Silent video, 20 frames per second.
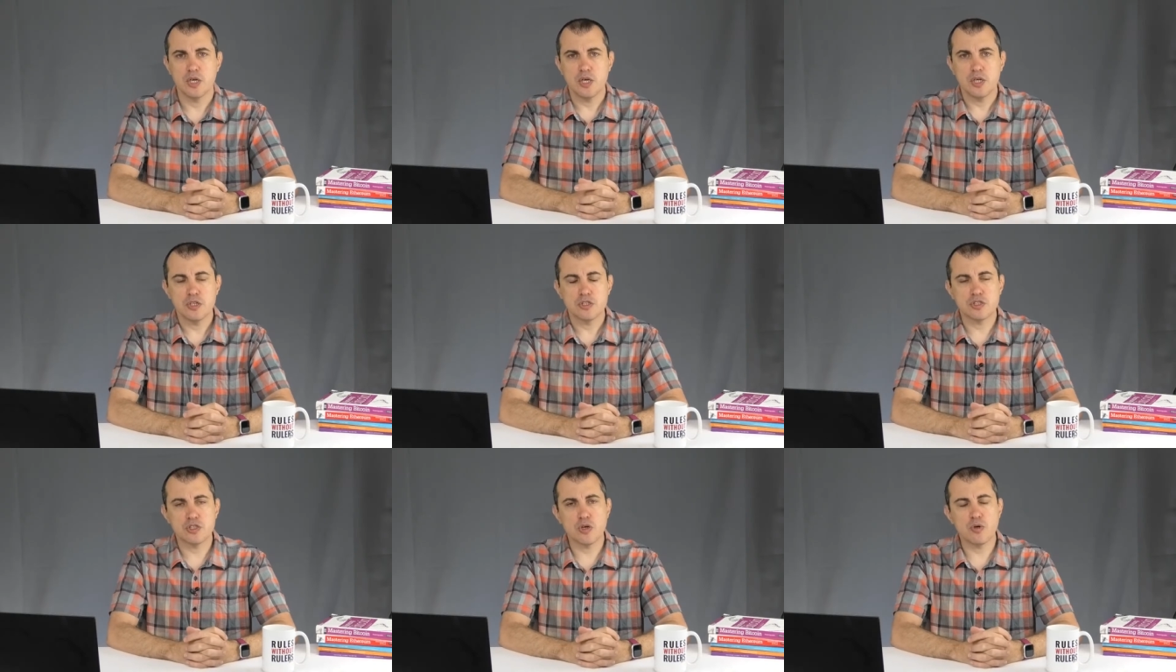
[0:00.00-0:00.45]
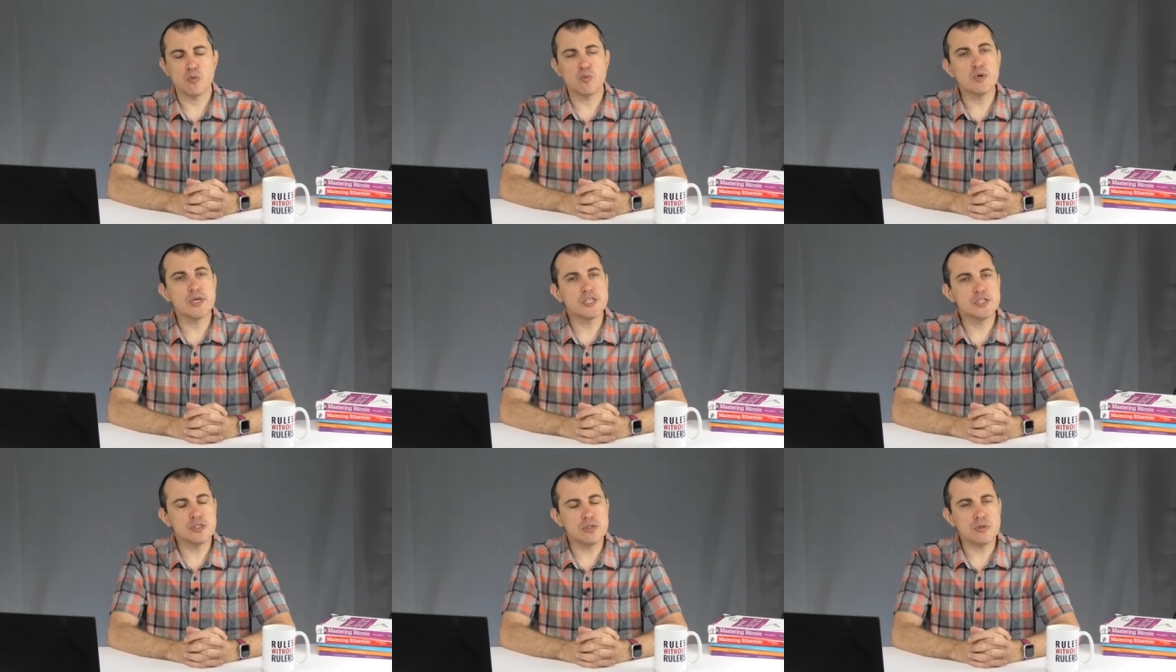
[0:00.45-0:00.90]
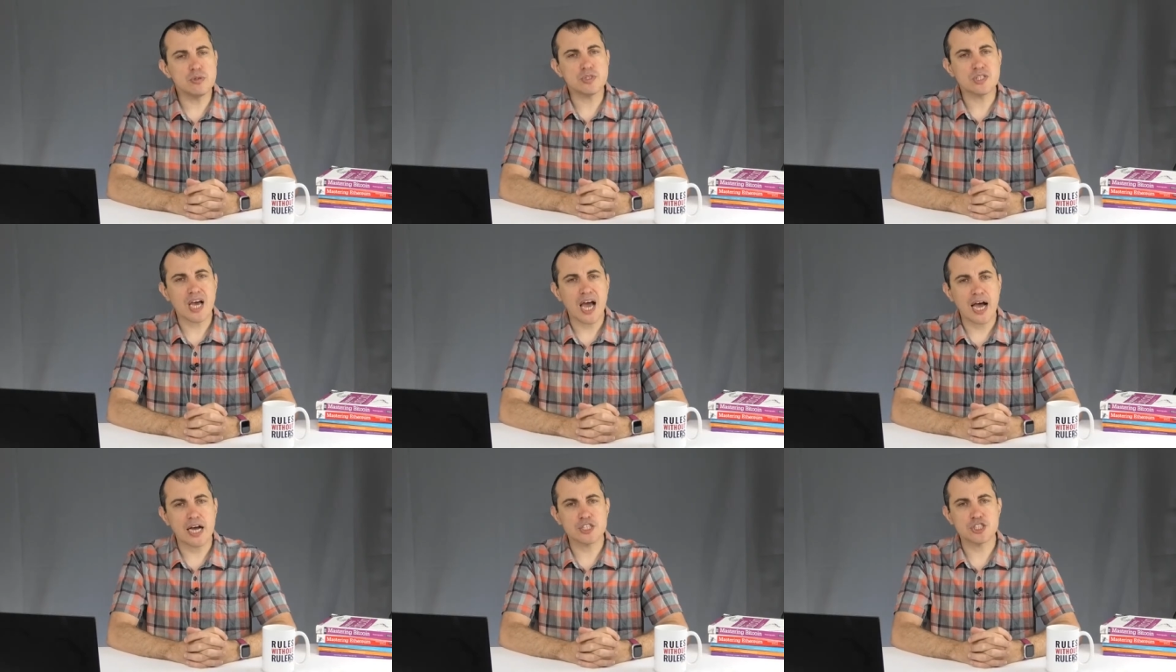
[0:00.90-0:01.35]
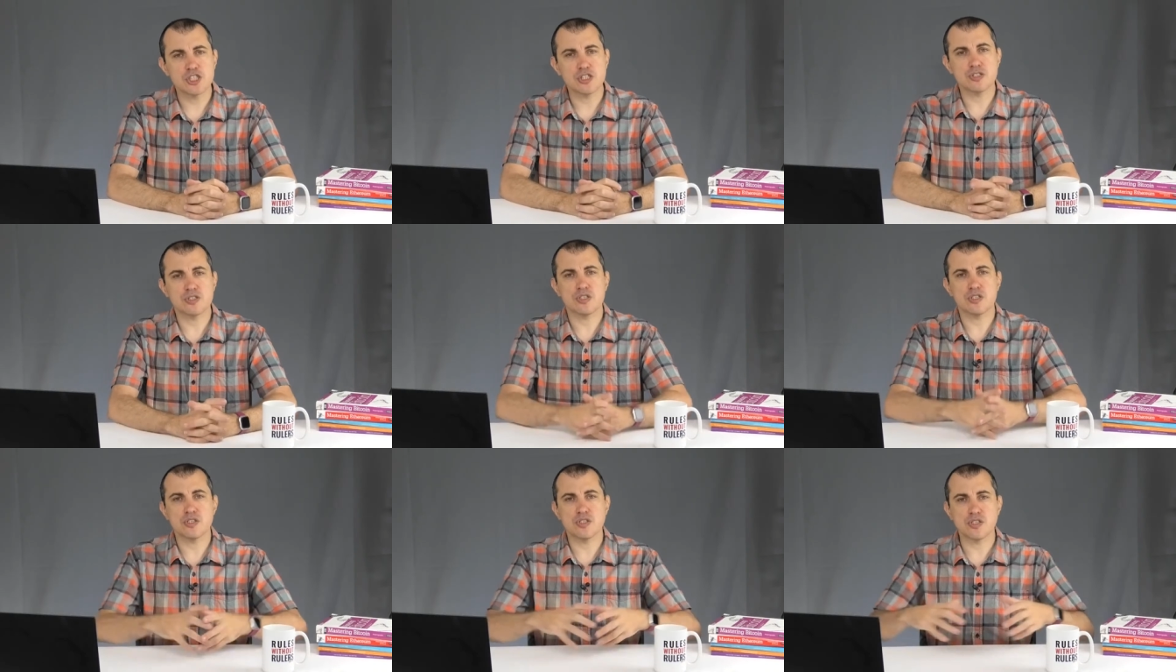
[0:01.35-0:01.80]
So we use hashes
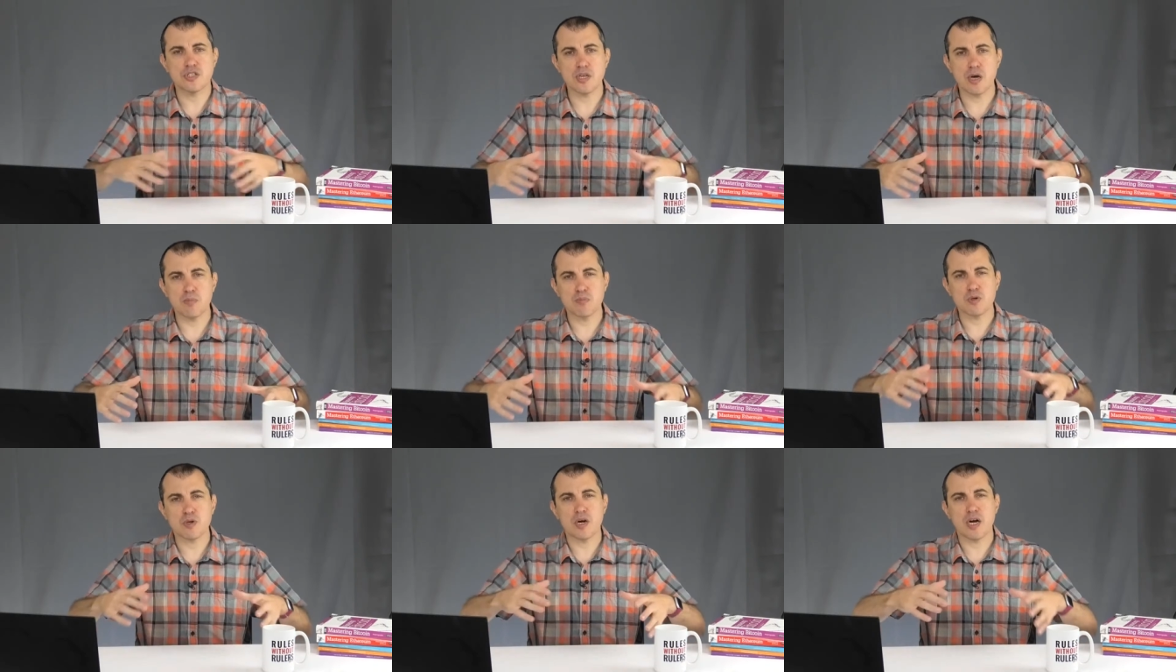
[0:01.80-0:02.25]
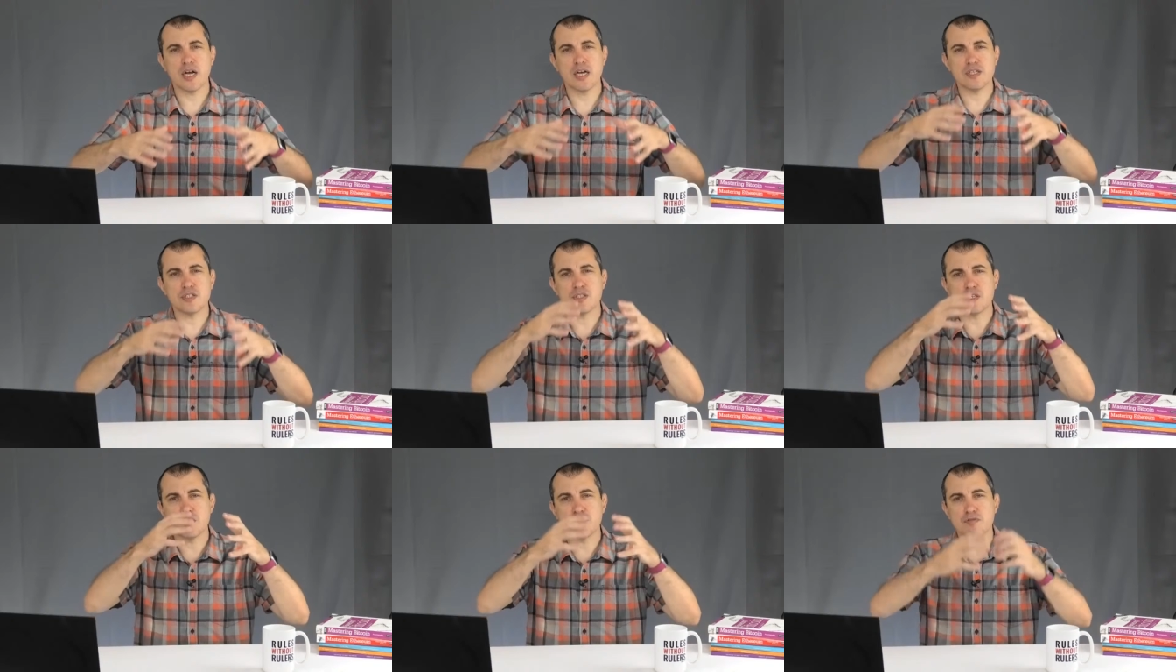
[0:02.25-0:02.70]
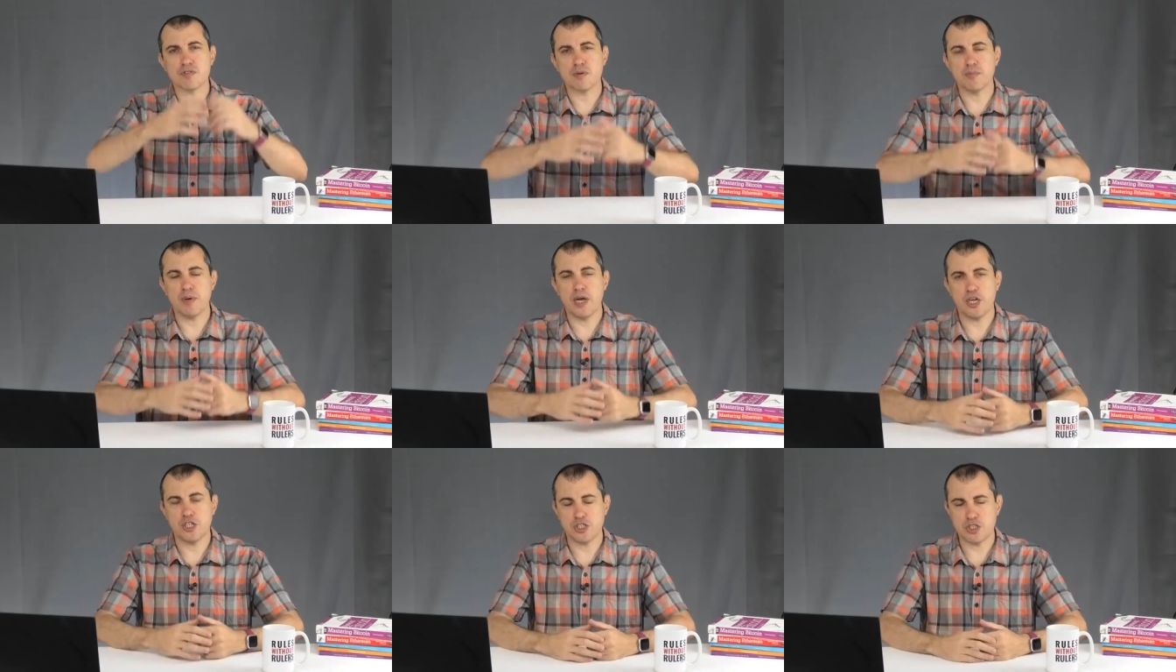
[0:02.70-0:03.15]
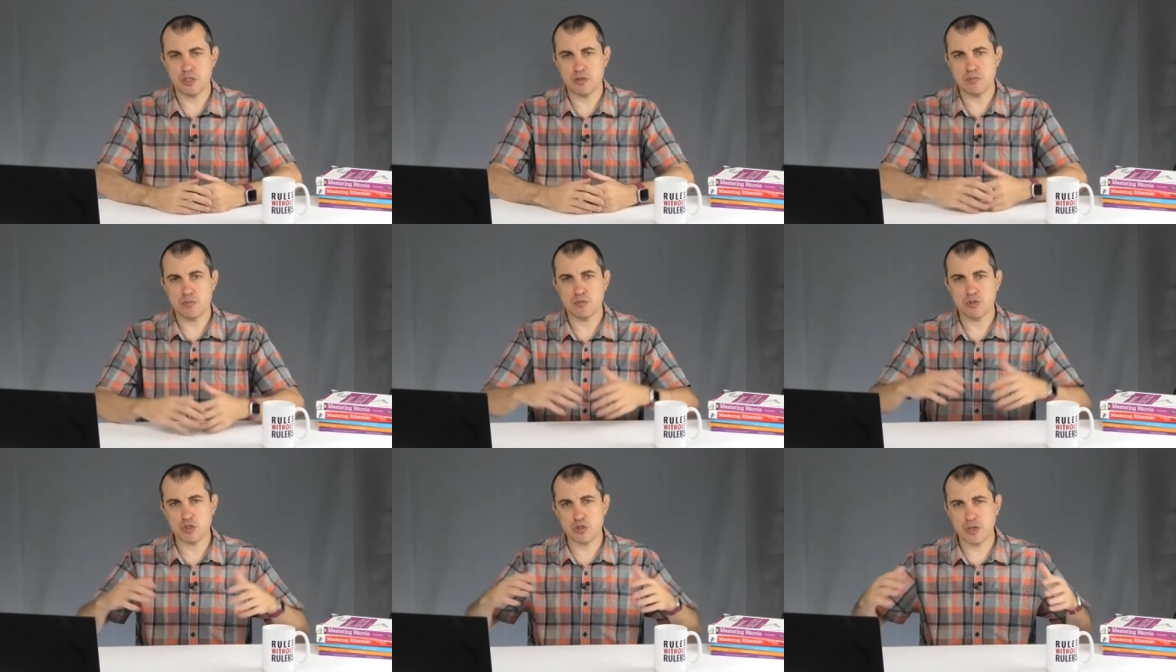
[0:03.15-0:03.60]
to summarize information,
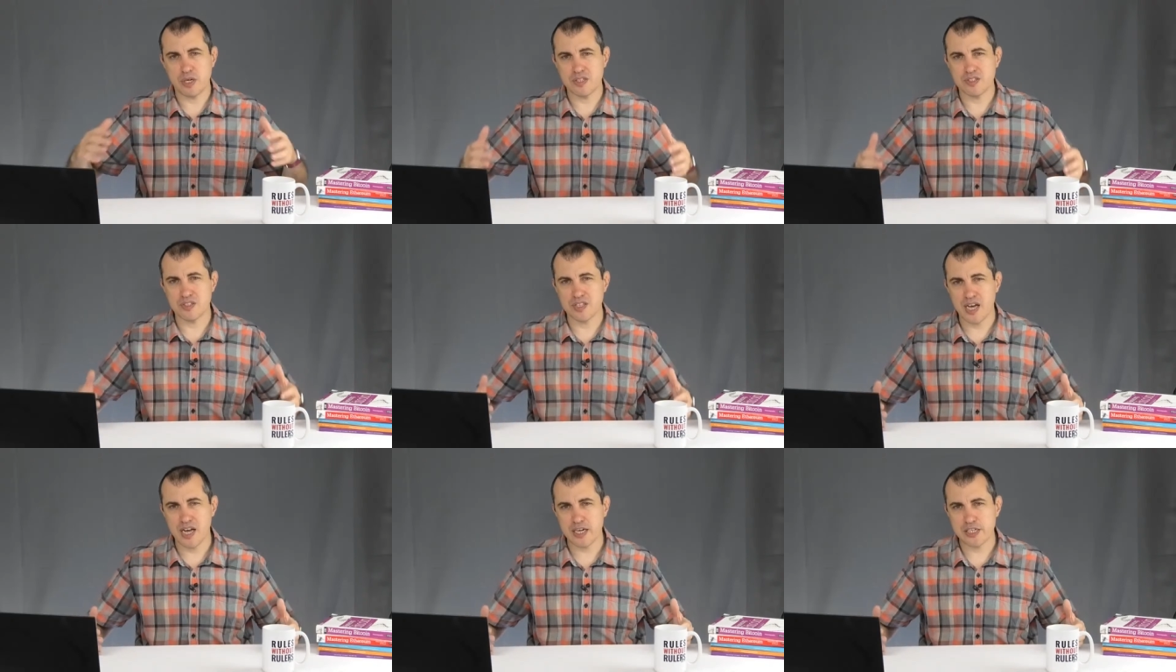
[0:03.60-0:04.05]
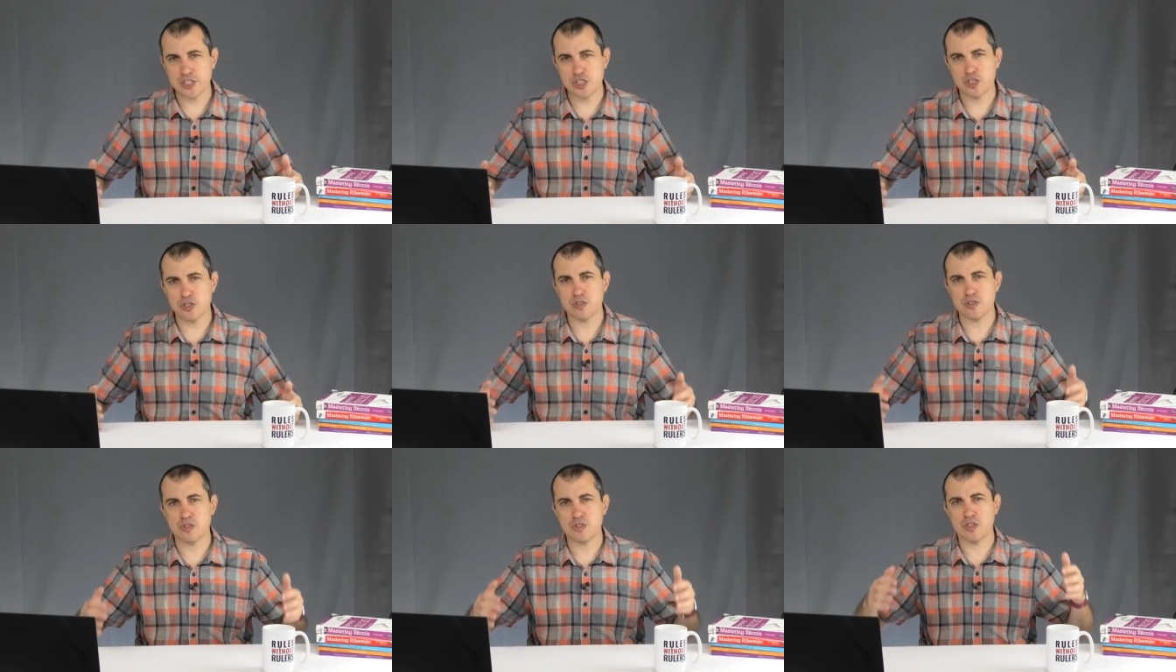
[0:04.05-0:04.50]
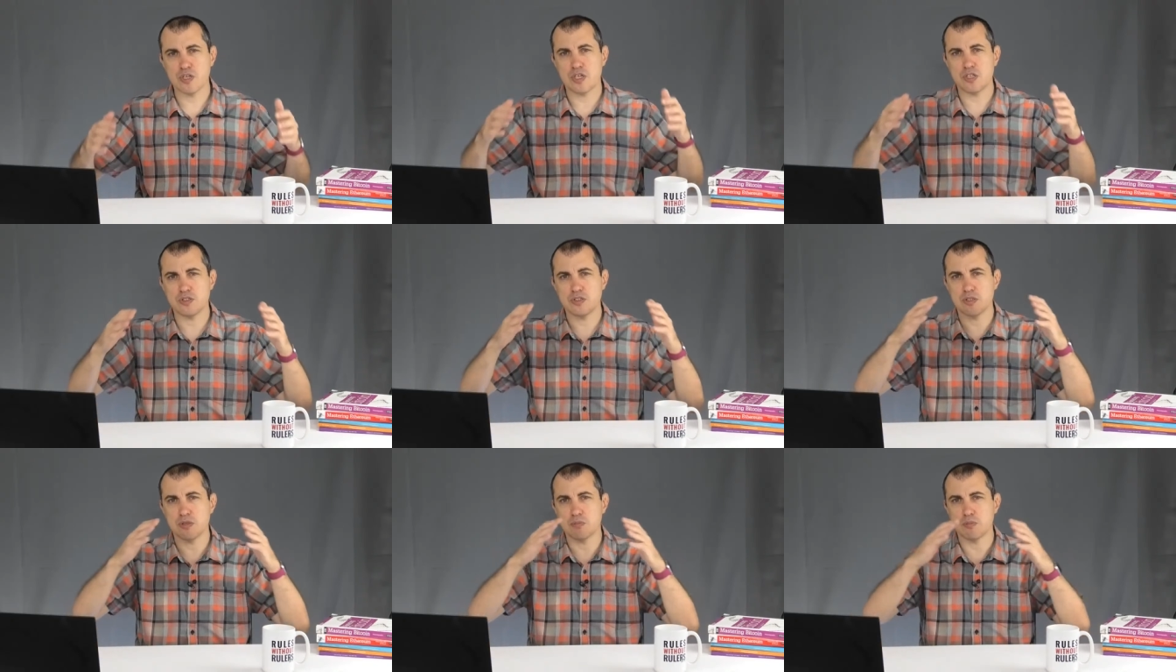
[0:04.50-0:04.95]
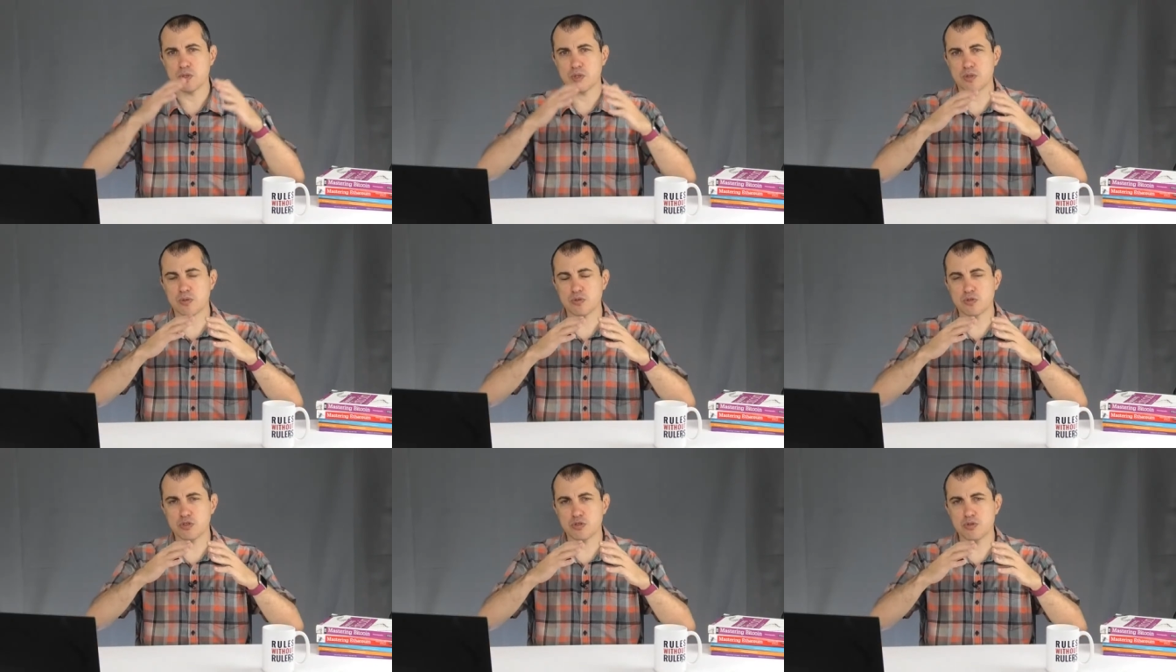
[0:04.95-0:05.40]
transactions into the
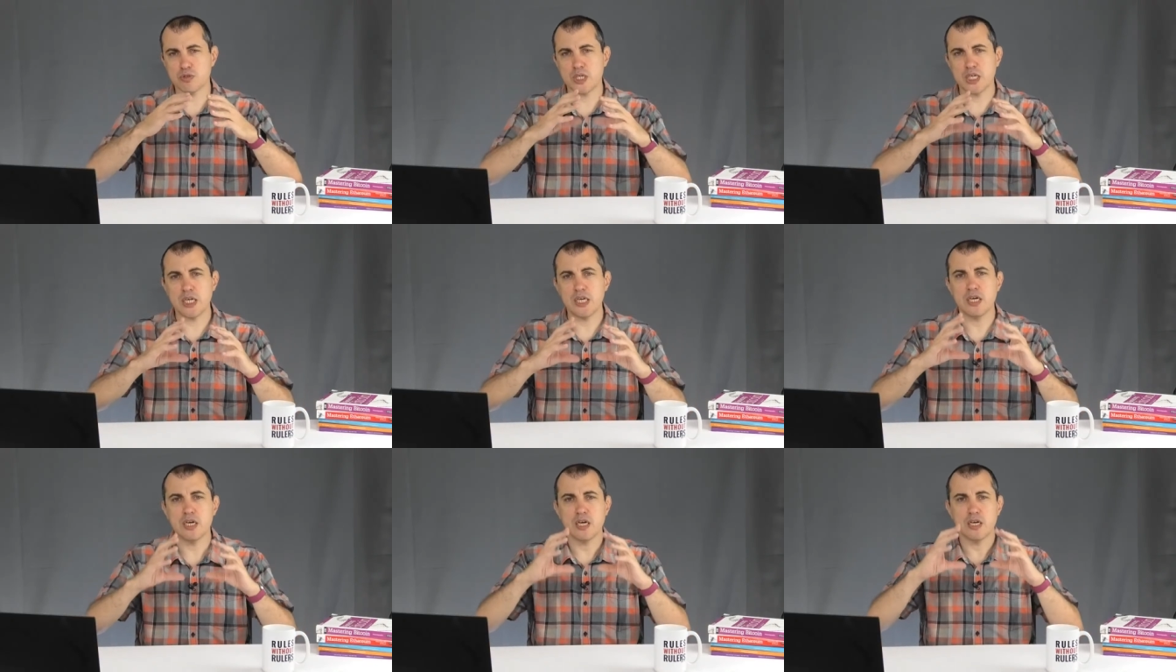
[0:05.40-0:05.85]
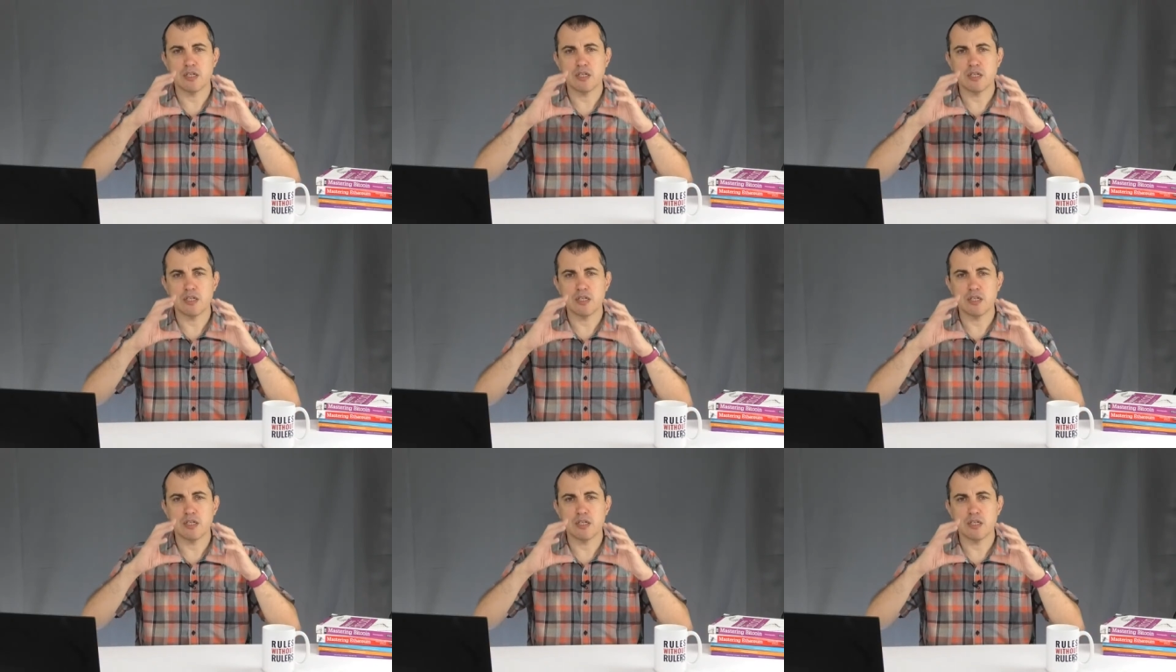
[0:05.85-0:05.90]
Merkle tree,